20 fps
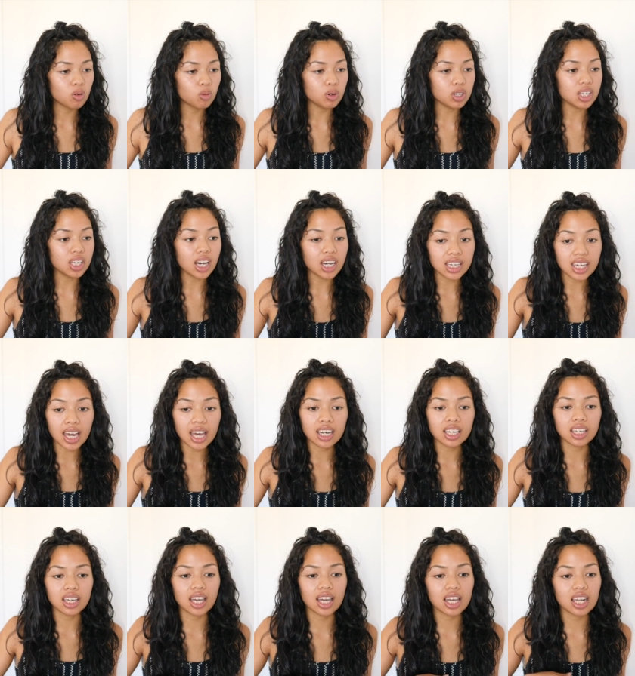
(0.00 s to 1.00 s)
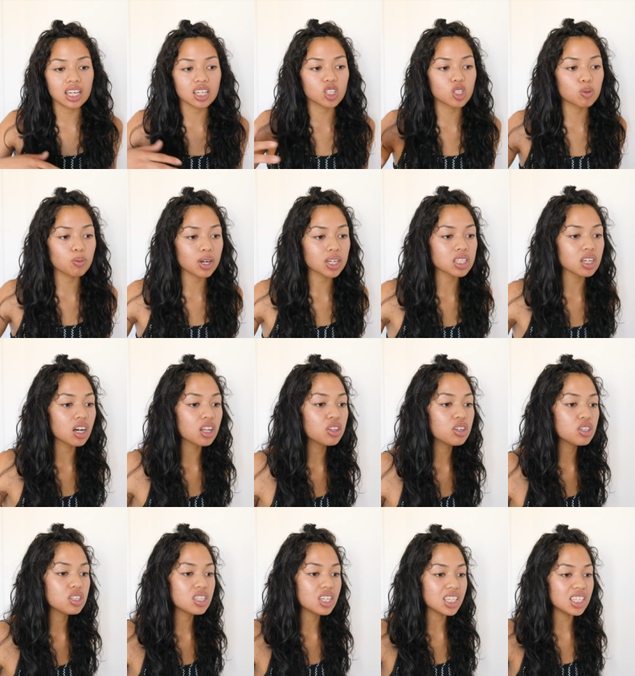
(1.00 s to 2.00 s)
We, again, can't expect
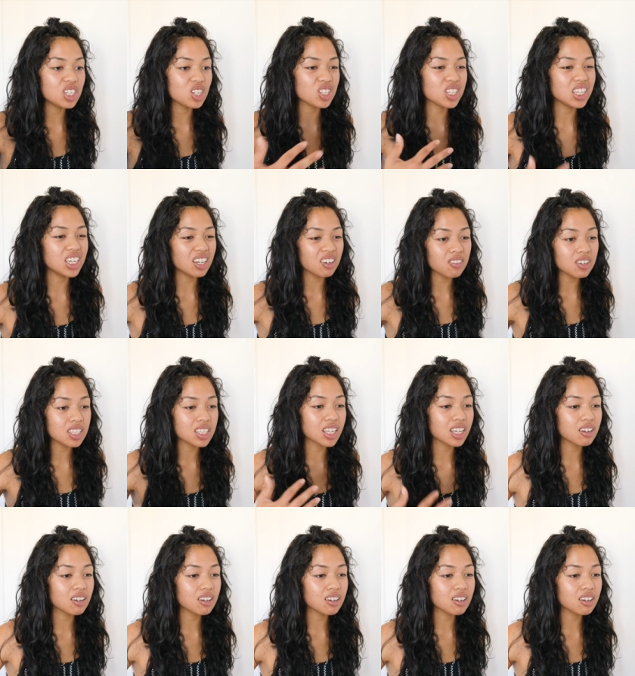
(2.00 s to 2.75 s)
others to just give us,